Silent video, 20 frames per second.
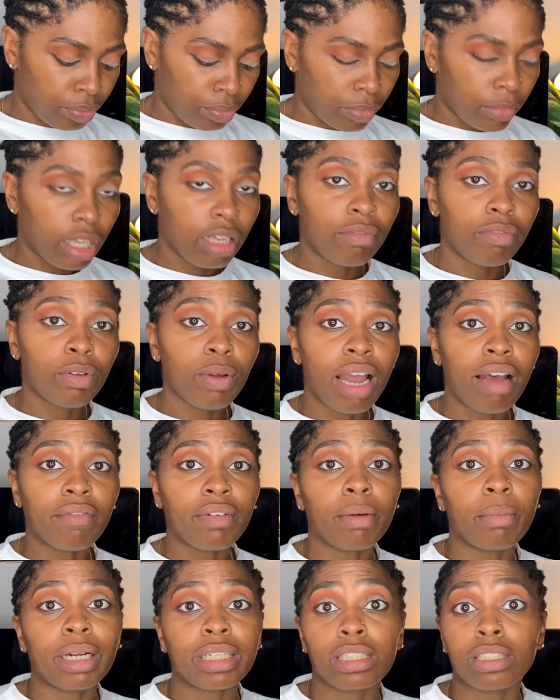If you haven't, I'm
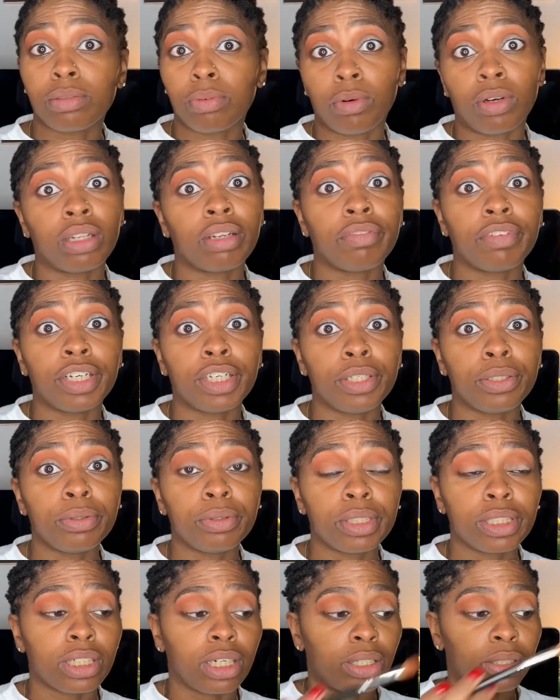about to spoil it for you.
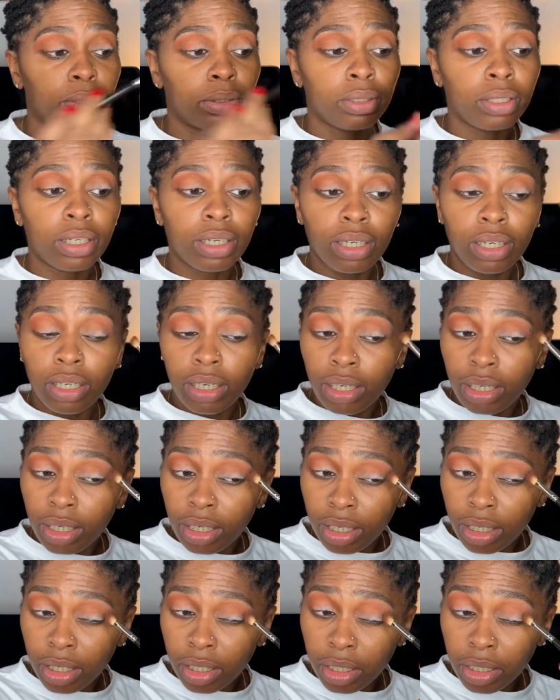So,
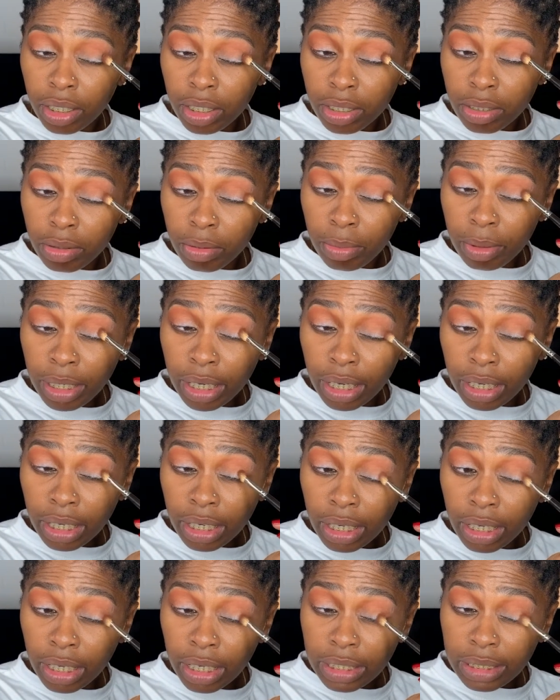this would be a
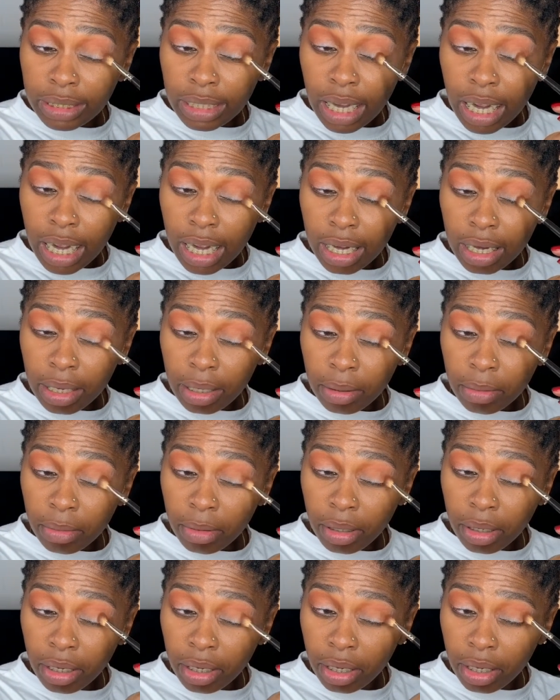good time
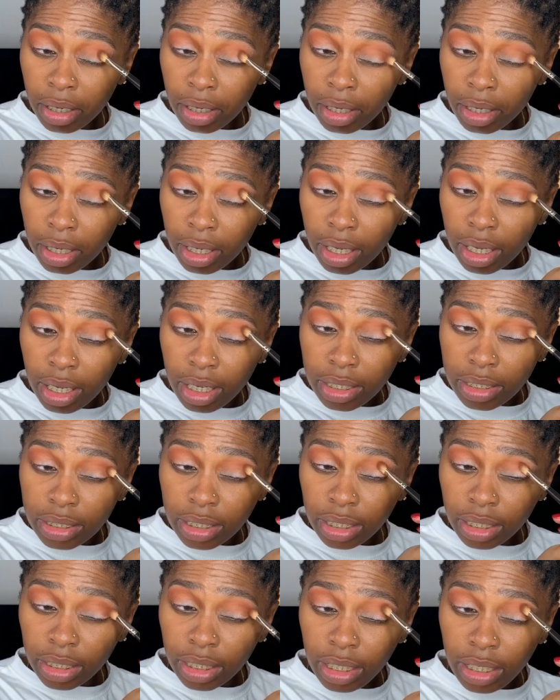to
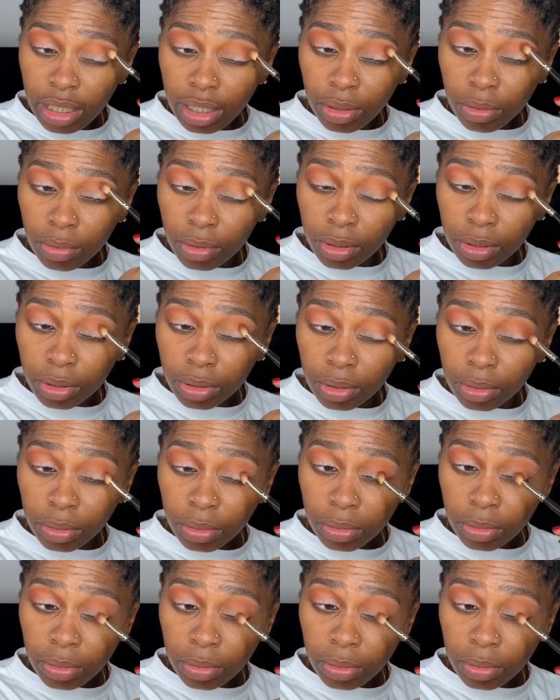lead a room.